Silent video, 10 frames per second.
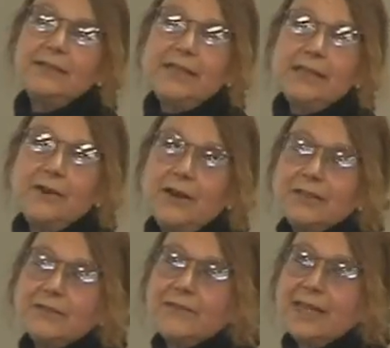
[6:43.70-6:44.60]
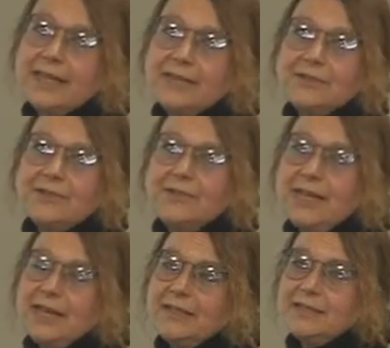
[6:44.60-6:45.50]
leading cause of cancer
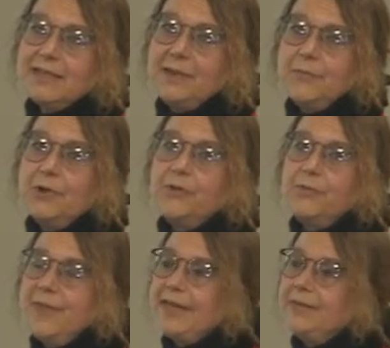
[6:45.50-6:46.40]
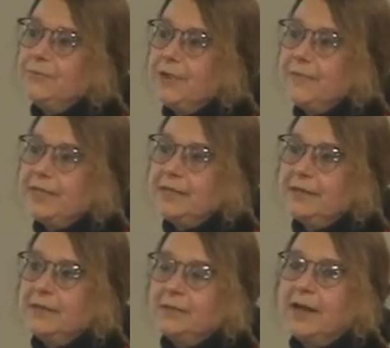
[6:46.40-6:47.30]
deaths in both men and women.
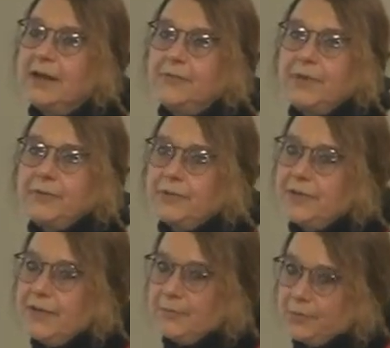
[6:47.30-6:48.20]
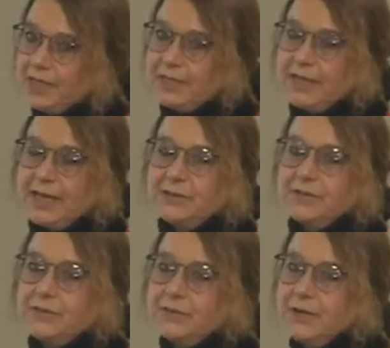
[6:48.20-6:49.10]
A lot of people think breast
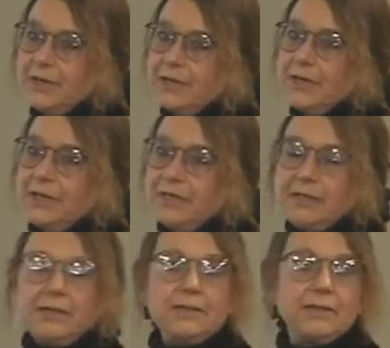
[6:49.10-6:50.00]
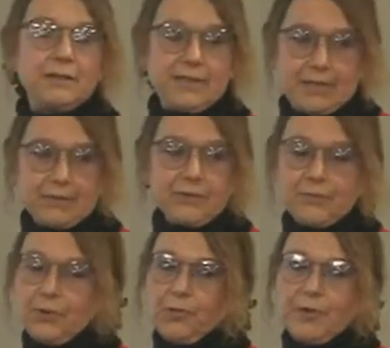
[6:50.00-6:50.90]
cancer kills
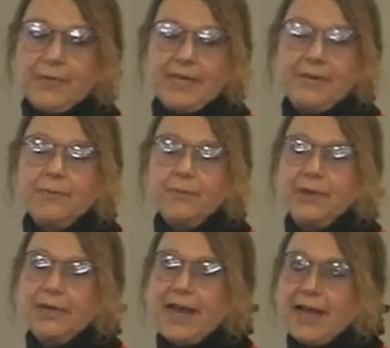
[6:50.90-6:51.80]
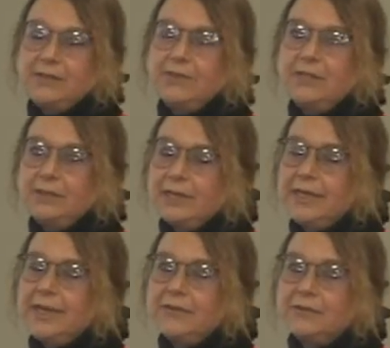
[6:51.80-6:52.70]
more women, but actually lung
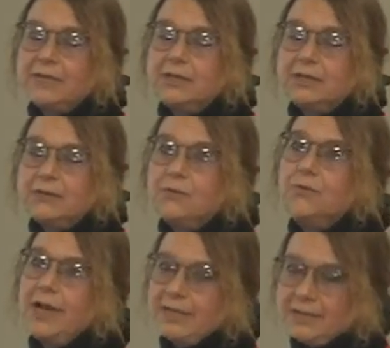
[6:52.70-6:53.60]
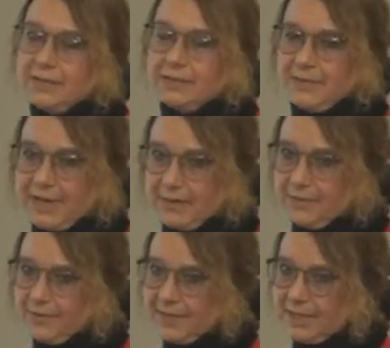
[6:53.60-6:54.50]
cancer kills twice as many
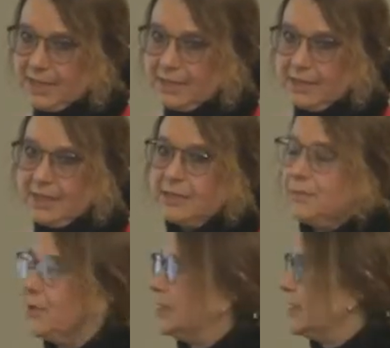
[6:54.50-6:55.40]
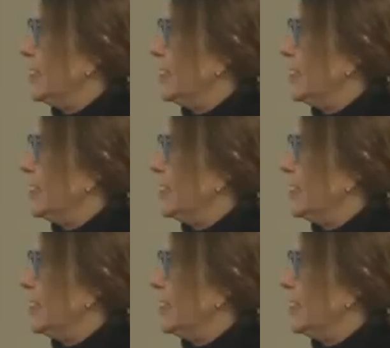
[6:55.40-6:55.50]
women as breast